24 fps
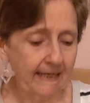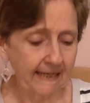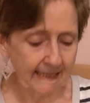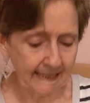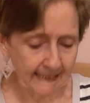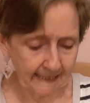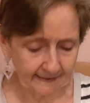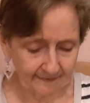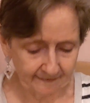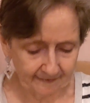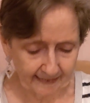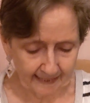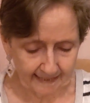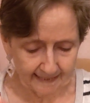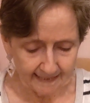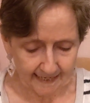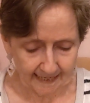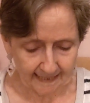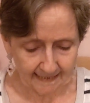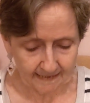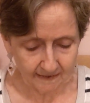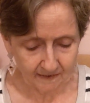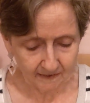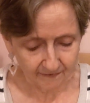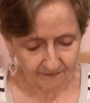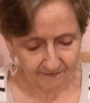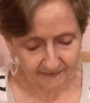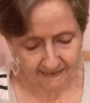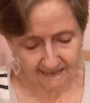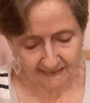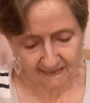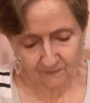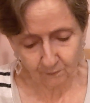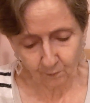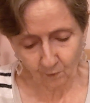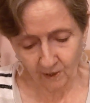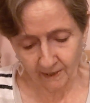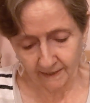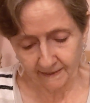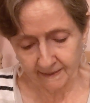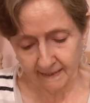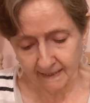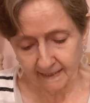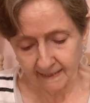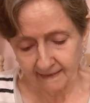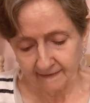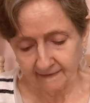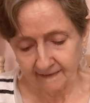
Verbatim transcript: And then I got this one,